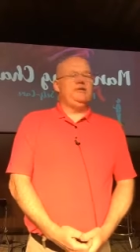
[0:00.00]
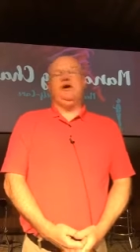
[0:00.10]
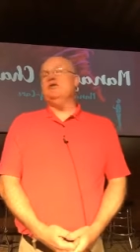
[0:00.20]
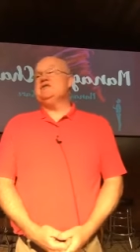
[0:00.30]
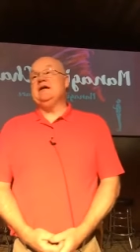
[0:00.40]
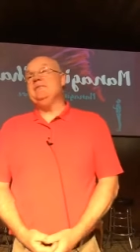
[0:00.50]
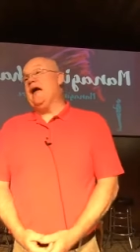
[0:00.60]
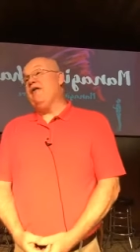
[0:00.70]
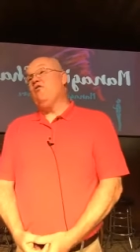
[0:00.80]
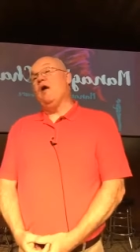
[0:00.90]
don't seem to
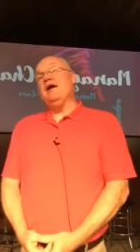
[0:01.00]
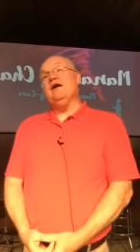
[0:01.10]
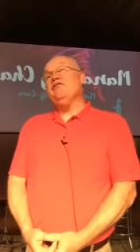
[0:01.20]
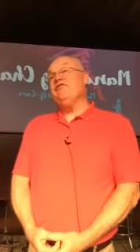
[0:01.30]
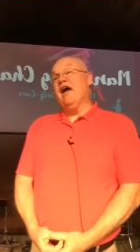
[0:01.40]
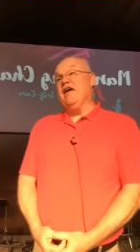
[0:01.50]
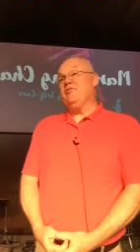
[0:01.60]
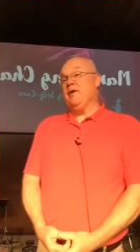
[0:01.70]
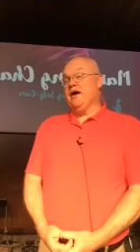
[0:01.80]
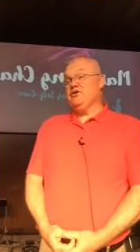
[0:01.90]
have quite enough
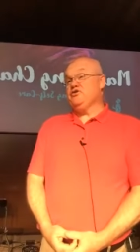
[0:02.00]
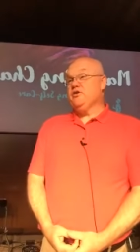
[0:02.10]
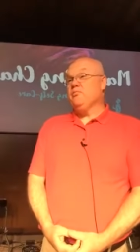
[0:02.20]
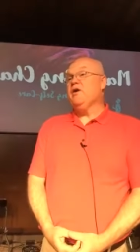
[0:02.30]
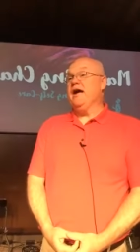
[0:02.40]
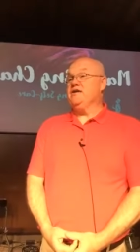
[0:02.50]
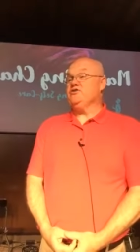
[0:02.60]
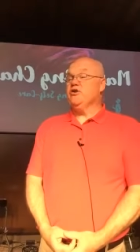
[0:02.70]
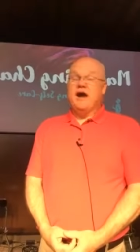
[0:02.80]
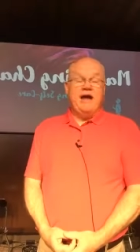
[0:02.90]
faith because you're
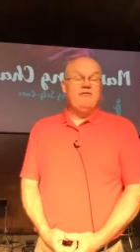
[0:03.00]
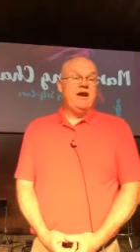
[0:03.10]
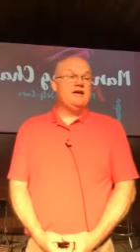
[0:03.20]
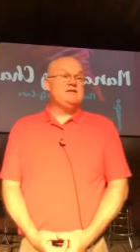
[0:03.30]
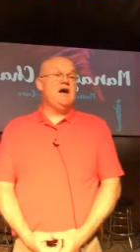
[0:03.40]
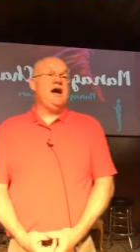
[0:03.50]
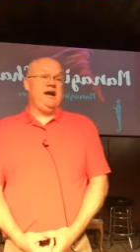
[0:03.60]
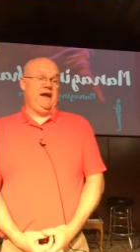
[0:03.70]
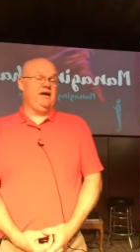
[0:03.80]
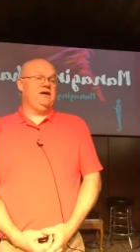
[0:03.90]
depressed or you're having
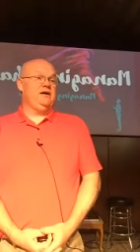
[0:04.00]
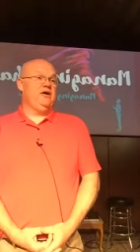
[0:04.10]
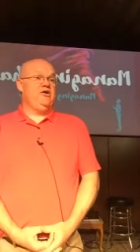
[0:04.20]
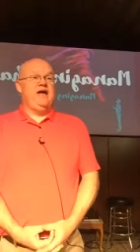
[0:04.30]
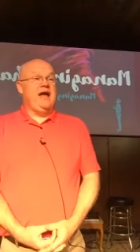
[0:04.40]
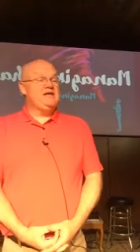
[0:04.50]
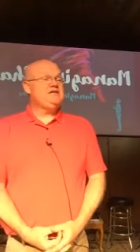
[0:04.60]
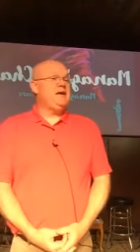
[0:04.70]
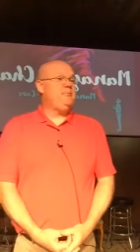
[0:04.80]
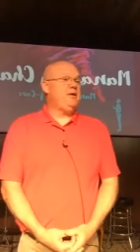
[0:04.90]
anxiety you can't
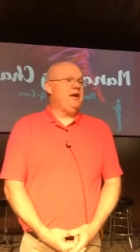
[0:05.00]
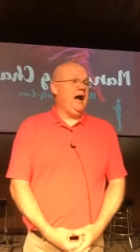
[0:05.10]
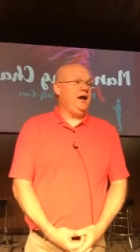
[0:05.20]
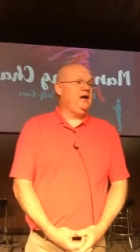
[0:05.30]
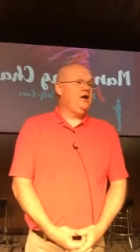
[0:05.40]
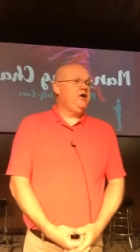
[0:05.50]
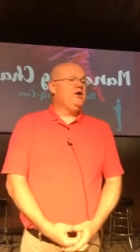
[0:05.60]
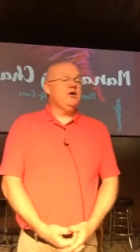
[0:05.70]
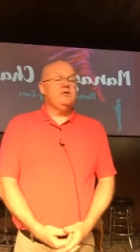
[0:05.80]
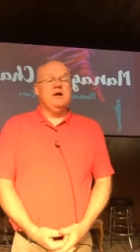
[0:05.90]
sleep at night.
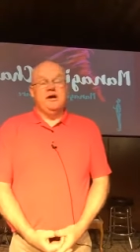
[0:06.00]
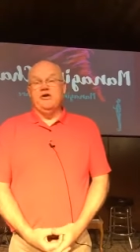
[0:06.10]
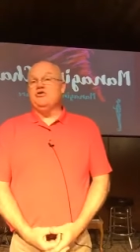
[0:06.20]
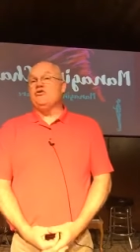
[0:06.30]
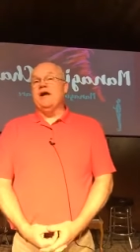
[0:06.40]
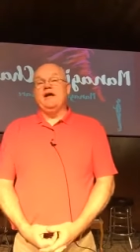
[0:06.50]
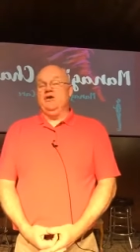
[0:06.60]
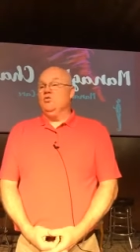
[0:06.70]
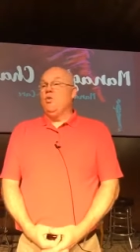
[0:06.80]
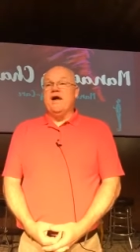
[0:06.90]
You're, you're
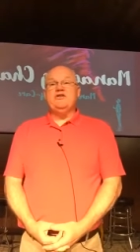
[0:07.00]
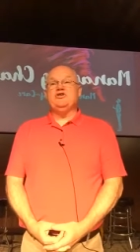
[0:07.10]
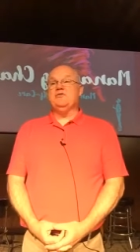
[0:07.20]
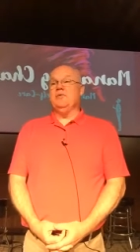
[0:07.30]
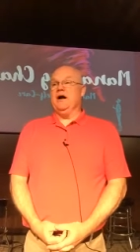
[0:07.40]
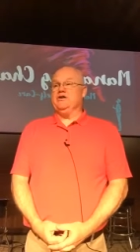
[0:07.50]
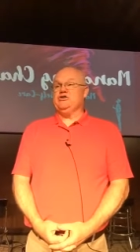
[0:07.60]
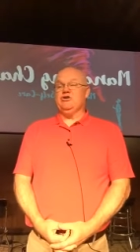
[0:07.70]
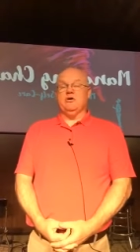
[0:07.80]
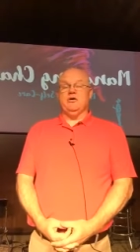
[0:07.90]
drinking way too
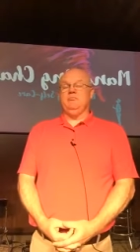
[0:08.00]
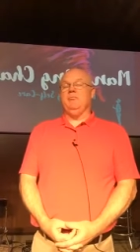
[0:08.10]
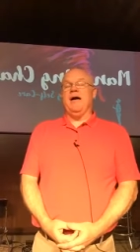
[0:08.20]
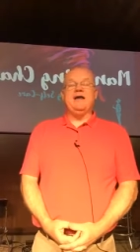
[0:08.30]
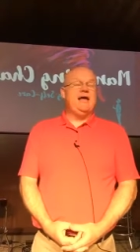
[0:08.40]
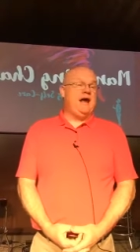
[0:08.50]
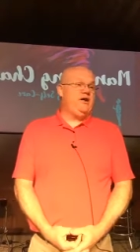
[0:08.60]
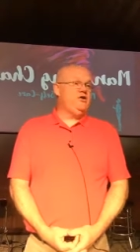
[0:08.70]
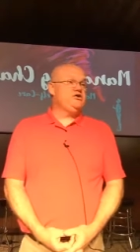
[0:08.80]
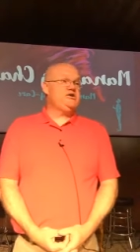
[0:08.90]
much. You're
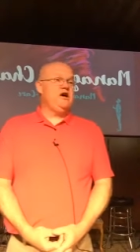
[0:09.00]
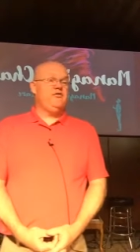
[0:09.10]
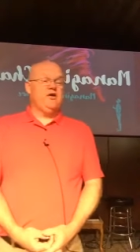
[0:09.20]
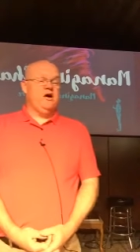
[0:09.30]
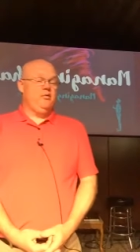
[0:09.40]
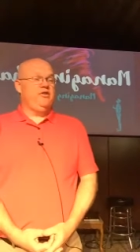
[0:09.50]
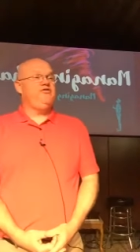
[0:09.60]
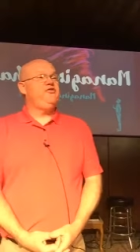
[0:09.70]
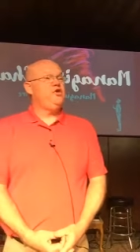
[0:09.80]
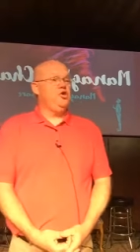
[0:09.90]
medicating yourself with
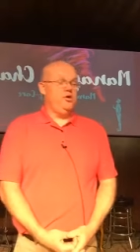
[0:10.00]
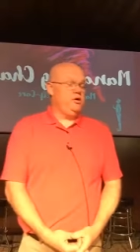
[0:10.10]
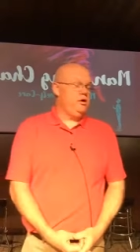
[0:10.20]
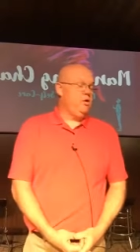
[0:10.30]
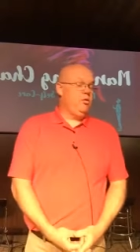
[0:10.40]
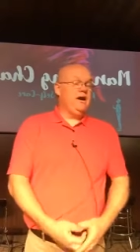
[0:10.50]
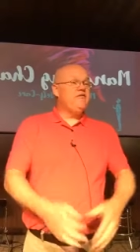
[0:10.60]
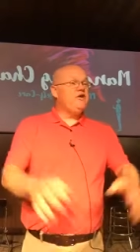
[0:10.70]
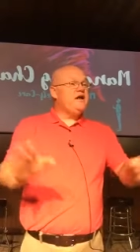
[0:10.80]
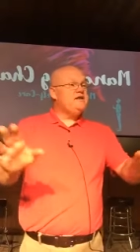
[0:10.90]
food.
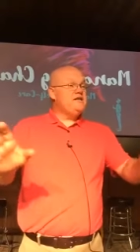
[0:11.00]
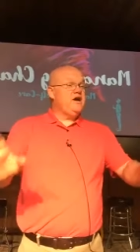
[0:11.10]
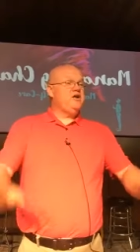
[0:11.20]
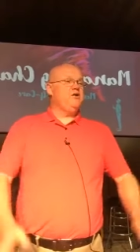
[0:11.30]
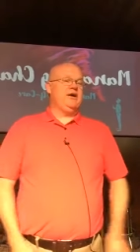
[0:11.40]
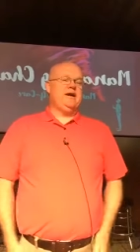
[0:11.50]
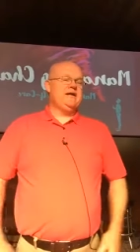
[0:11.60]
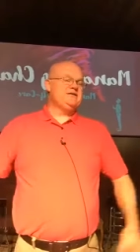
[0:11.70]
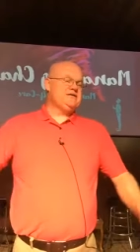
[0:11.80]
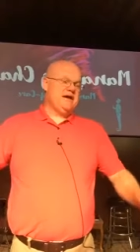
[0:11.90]
Whatever it is that you're doing, he
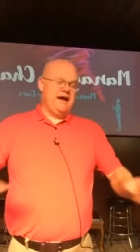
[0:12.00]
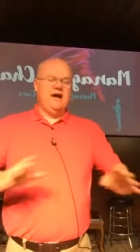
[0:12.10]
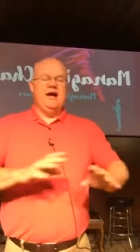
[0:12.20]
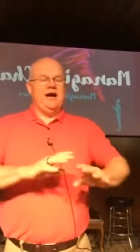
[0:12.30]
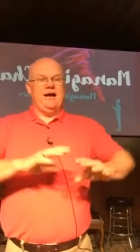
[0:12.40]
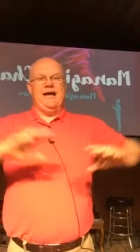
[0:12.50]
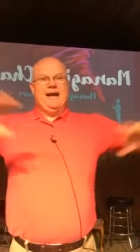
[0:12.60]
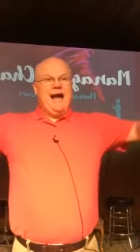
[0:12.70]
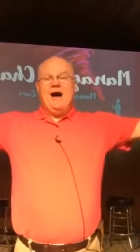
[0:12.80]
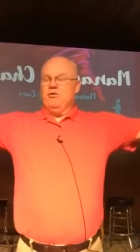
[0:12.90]
doesn't say,
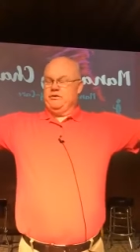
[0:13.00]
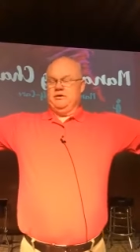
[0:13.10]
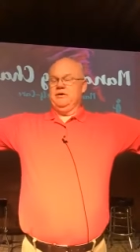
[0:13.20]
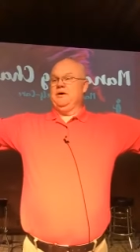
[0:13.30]
get out,